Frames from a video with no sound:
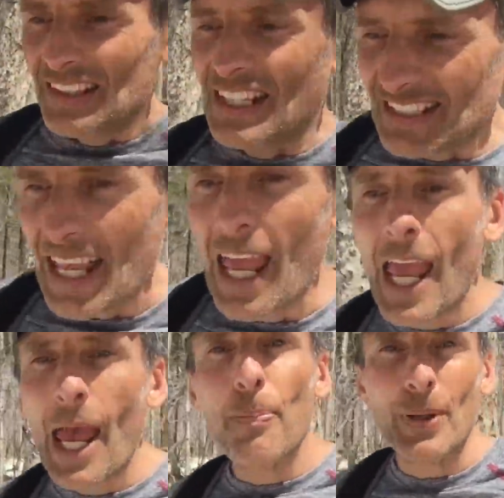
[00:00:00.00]
this
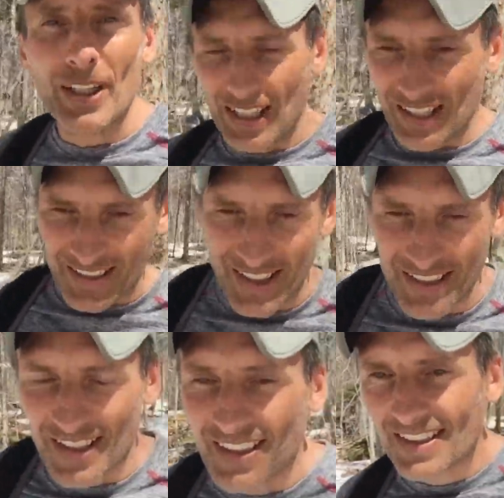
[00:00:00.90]
epic
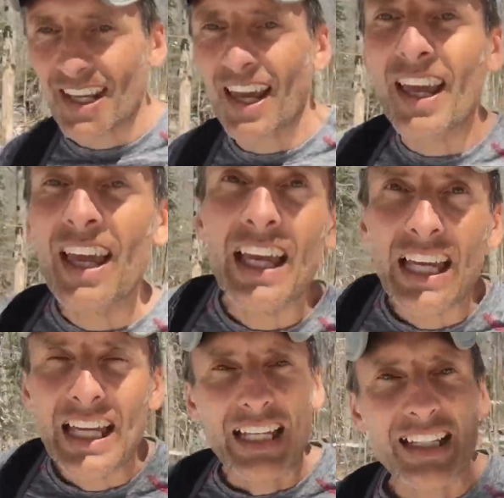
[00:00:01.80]
existence
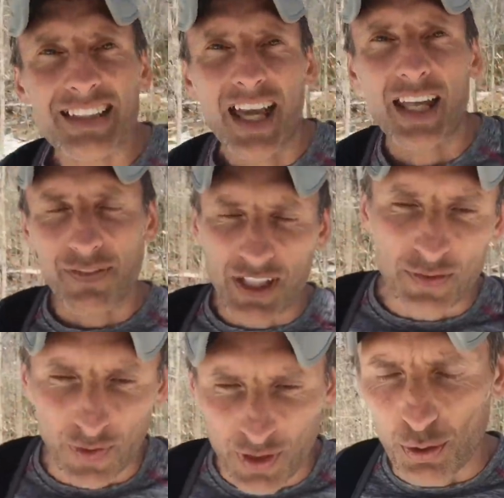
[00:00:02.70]
inside of
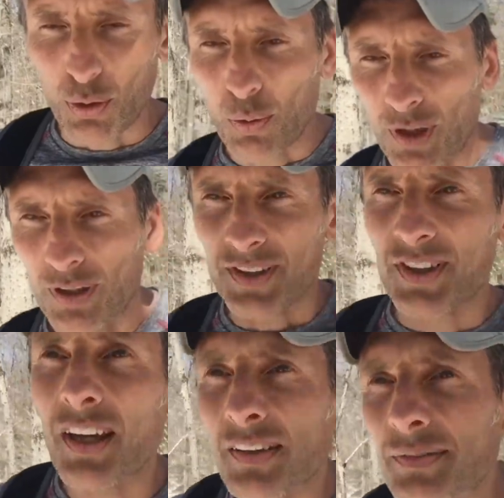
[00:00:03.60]
these virtual worlds.